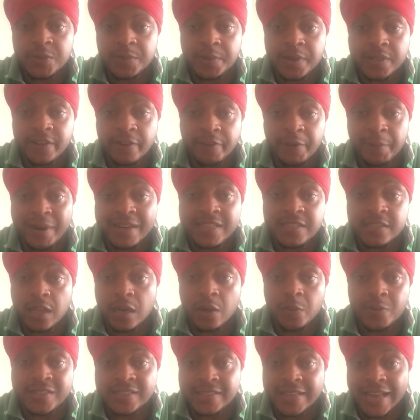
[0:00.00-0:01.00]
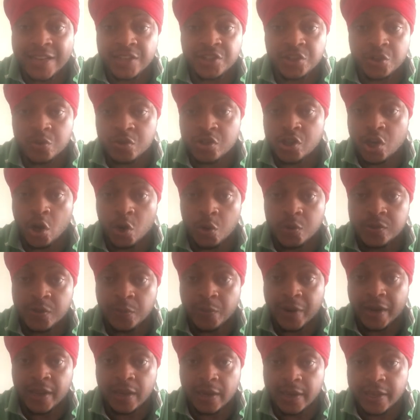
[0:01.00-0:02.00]
is because everybody's dealing with statutes, codes, and
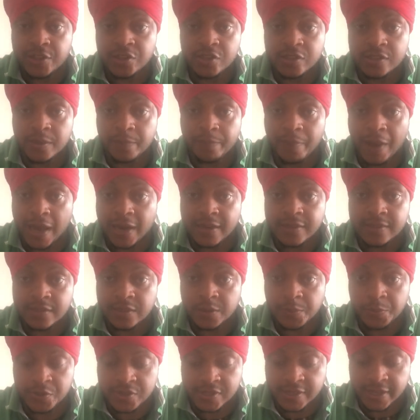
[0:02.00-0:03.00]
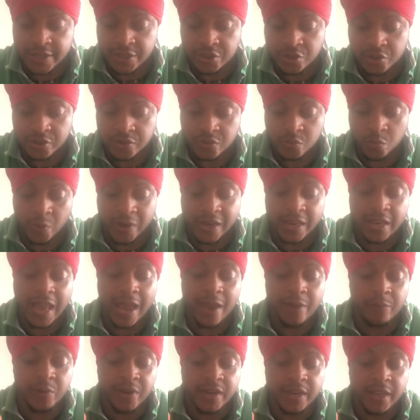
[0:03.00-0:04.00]
regulations, and policies and procedures. We
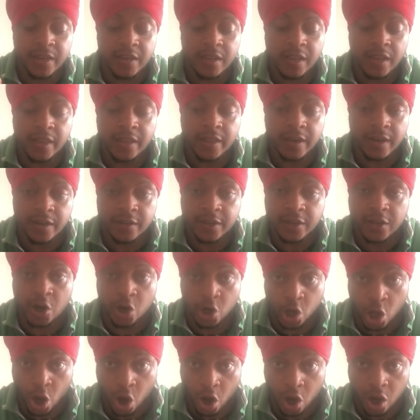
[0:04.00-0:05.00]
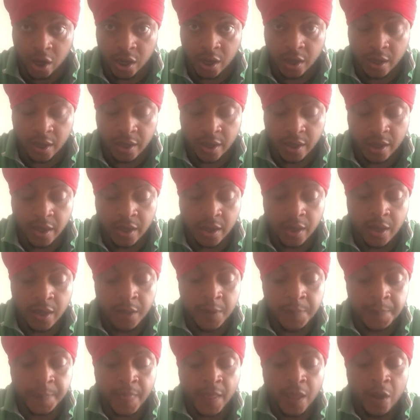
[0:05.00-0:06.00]
need to get under the law.
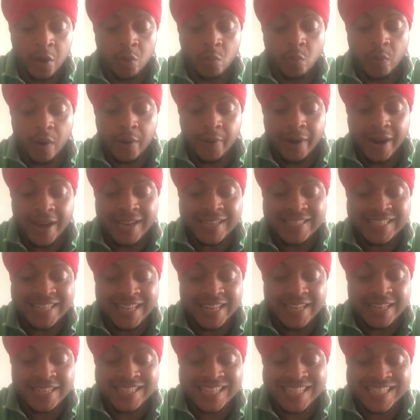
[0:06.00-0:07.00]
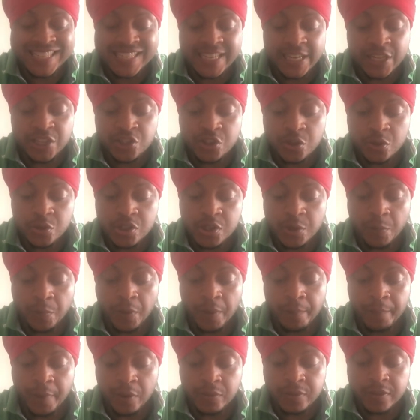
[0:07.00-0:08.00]
Whereas it is essential to
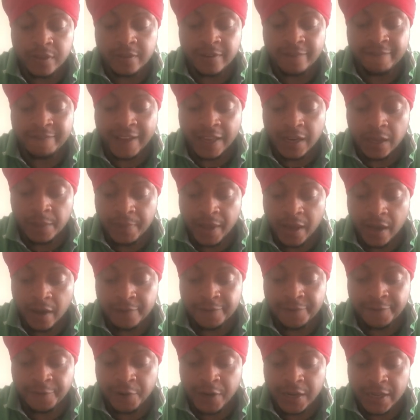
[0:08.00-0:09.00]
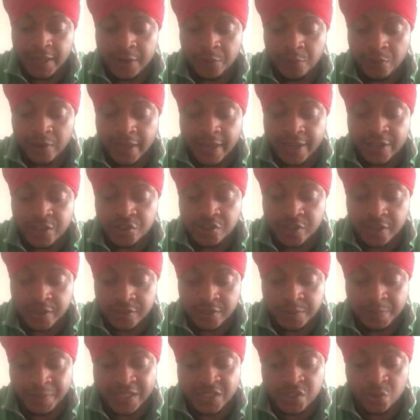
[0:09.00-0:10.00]
promote the development of friendly
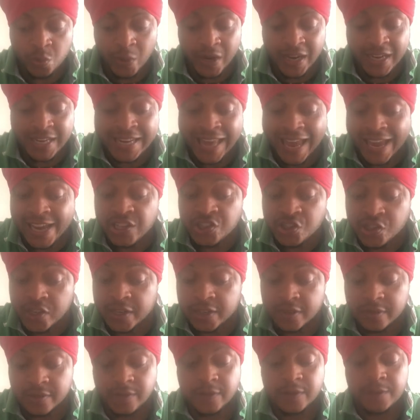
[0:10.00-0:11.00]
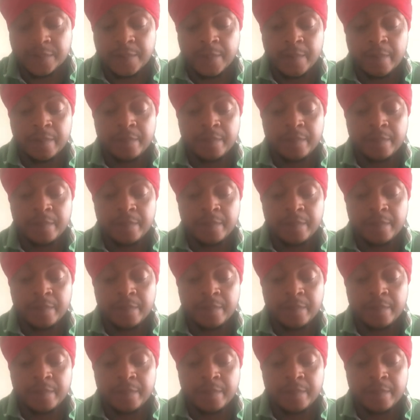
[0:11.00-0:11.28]
relations between nations.